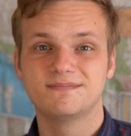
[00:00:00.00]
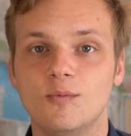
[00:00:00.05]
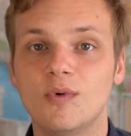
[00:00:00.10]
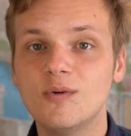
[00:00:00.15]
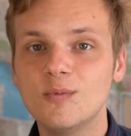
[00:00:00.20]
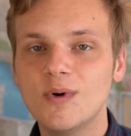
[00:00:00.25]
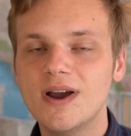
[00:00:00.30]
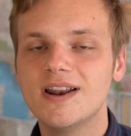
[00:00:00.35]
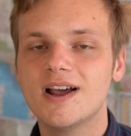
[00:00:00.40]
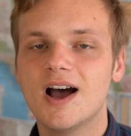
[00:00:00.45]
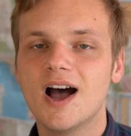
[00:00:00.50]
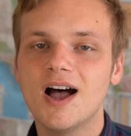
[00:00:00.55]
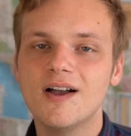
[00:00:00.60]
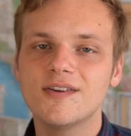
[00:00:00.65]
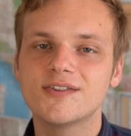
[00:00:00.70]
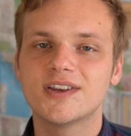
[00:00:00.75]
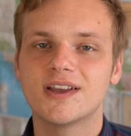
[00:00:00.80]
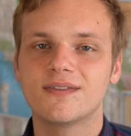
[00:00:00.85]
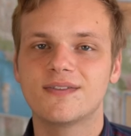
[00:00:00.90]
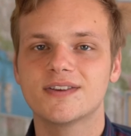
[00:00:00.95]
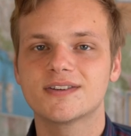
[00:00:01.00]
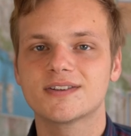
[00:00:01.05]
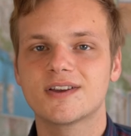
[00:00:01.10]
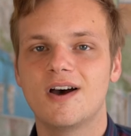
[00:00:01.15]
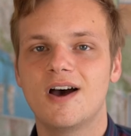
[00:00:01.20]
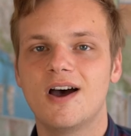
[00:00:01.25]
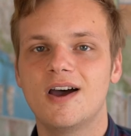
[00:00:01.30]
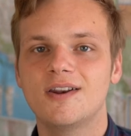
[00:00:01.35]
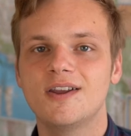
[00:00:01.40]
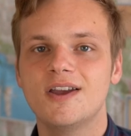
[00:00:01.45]
One way to offset this
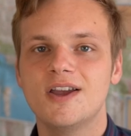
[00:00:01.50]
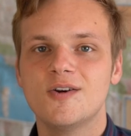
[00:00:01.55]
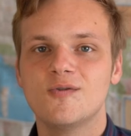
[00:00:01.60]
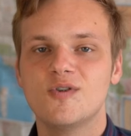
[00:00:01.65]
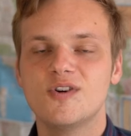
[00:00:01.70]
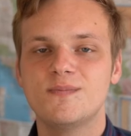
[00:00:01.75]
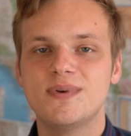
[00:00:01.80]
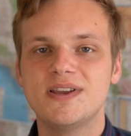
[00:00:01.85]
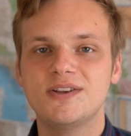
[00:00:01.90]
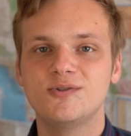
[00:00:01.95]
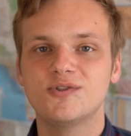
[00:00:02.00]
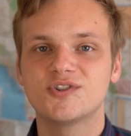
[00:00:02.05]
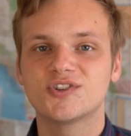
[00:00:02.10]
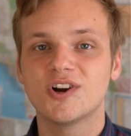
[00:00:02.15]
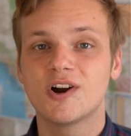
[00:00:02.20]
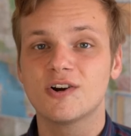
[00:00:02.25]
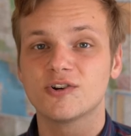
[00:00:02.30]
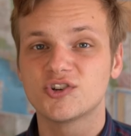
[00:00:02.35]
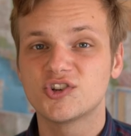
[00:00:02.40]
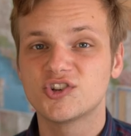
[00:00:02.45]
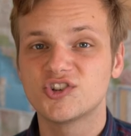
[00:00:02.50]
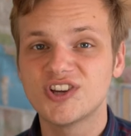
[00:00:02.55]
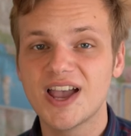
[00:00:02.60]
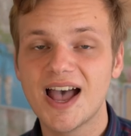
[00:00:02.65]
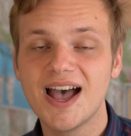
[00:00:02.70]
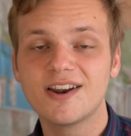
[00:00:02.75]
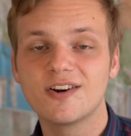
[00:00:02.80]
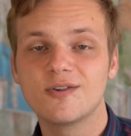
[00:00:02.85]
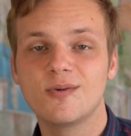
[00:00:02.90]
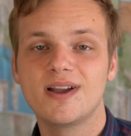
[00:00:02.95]
con would be to start
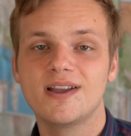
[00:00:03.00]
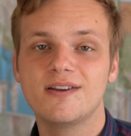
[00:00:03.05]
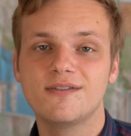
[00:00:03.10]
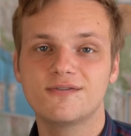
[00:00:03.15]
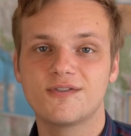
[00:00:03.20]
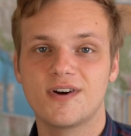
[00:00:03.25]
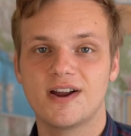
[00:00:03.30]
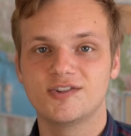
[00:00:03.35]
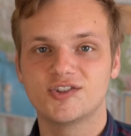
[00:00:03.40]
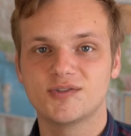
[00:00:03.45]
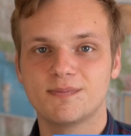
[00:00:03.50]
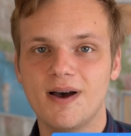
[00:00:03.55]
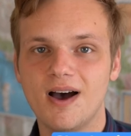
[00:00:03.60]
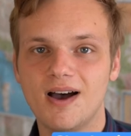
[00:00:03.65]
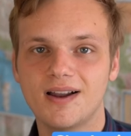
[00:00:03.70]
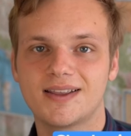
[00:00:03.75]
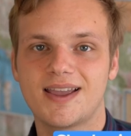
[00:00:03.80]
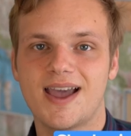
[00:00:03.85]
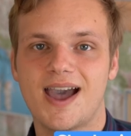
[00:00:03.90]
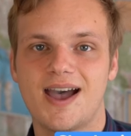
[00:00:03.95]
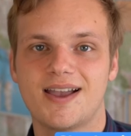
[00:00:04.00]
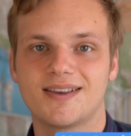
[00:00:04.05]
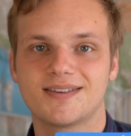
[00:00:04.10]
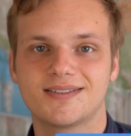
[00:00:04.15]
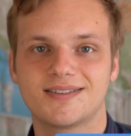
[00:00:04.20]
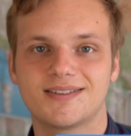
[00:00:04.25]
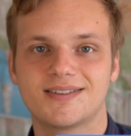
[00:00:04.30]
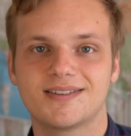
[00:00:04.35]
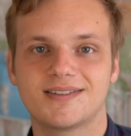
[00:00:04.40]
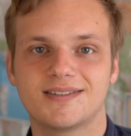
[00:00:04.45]
shadowing French
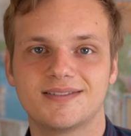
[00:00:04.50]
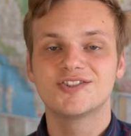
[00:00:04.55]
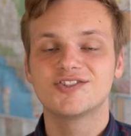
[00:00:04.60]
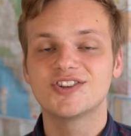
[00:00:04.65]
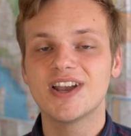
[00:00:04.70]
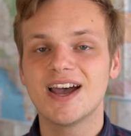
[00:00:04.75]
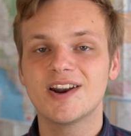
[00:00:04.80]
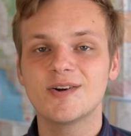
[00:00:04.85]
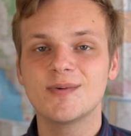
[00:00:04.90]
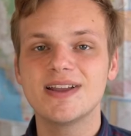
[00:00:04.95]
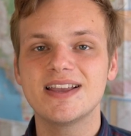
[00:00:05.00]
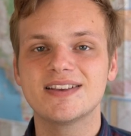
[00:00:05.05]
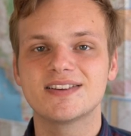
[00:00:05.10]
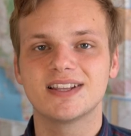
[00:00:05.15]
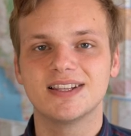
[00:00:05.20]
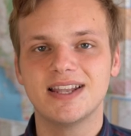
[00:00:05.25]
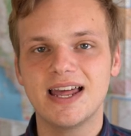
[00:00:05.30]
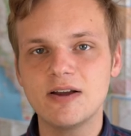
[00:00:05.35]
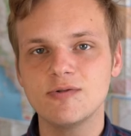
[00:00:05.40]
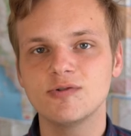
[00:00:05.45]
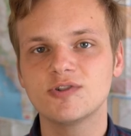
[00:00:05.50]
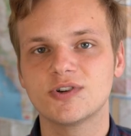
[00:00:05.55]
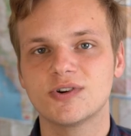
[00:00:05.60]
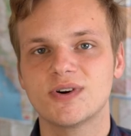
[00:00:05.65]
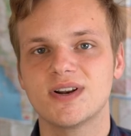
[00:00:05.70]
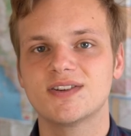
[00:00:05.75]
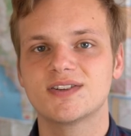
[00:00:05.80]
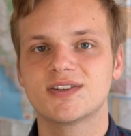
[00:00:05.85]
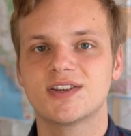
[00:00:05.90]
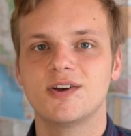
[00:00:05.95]
podcasts. Shadowing is a language
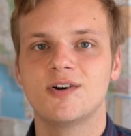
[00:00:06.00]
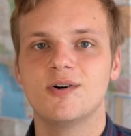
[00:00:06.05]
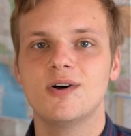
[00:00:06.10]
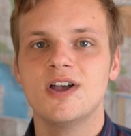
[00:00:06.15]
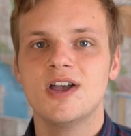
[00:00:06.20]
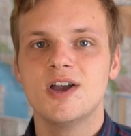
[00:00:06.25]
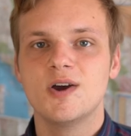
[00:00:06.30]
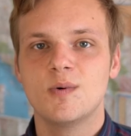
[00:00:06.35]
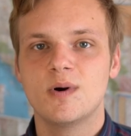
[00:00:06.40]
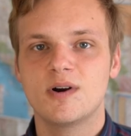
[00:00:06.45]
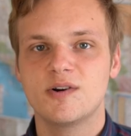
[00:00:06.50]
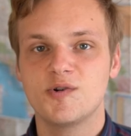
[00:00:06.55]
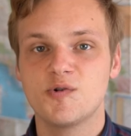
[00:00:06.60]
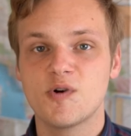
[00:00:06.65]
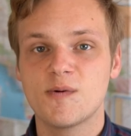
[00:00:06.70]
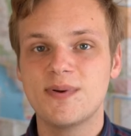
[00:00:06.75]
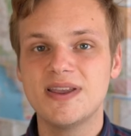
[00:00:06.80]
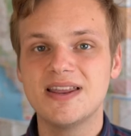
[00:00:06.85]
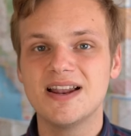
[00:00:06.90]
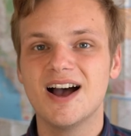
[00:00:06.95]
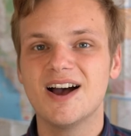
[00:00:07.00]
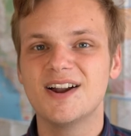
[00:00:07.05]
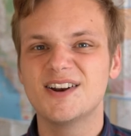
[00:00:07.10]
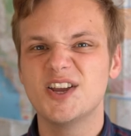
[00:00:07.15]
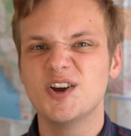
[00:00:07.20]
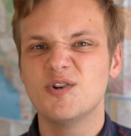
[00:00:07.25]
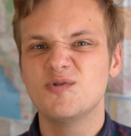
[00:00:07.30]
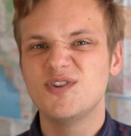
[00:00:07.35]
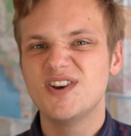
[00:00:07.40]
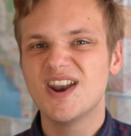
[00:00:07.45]
learning skill where you repeat
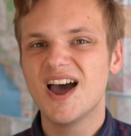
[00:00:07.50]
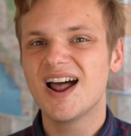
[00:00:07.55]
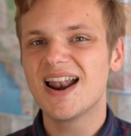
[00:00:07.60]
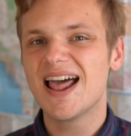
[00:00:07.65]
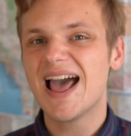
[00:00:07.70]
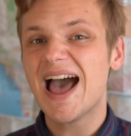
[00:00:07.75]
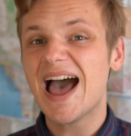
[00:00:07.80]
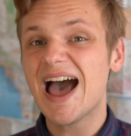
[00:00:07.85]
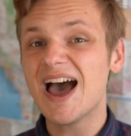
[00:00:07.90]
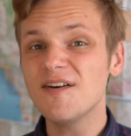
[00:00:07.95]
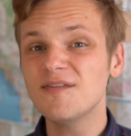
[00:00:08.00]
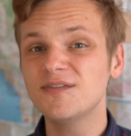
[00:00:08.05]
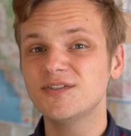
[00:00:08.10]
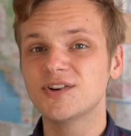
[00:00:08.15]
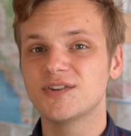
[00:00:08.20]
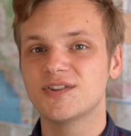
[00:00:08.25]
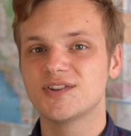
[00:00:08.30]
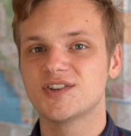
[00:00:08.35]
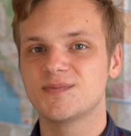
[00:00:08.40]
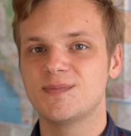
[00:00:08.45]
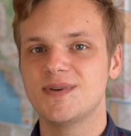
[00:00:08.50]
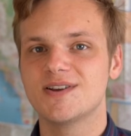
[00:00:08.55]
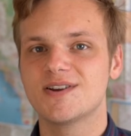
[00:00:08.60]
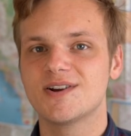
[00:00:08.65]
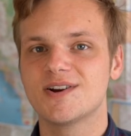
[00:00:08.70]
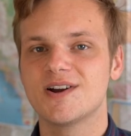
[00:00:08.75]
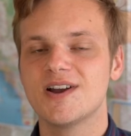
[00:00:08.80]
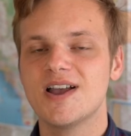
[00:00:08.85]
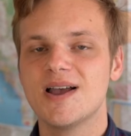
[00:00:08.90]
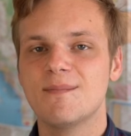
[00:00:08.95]
audio not after the
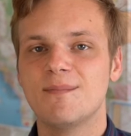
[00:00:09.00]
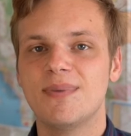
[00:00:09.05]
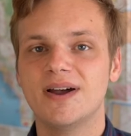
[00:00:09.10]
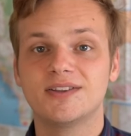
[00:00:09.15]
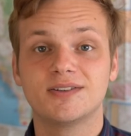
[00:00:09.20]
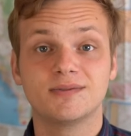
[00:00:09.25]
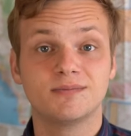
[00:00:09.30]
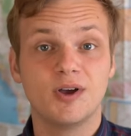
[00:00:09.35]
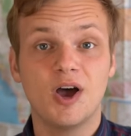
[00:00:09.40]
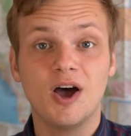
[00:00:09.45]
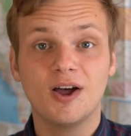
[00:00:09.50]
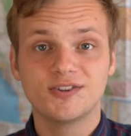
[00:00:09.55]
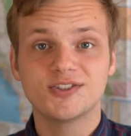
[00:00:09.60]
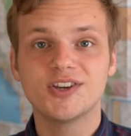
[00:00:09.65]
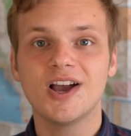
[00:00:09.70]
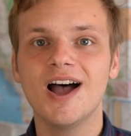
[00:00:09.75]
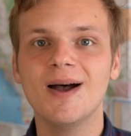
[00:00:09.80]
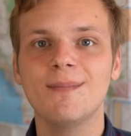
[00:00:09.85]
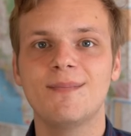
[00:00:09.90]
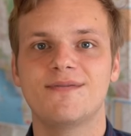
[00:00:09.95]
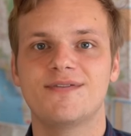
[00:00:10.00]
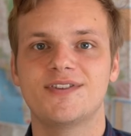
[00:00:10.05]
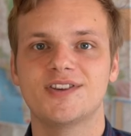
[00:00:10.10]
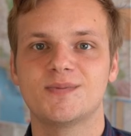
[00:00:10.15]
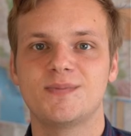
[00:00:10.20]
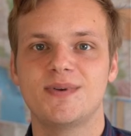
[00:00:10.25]
speaker, but on top of the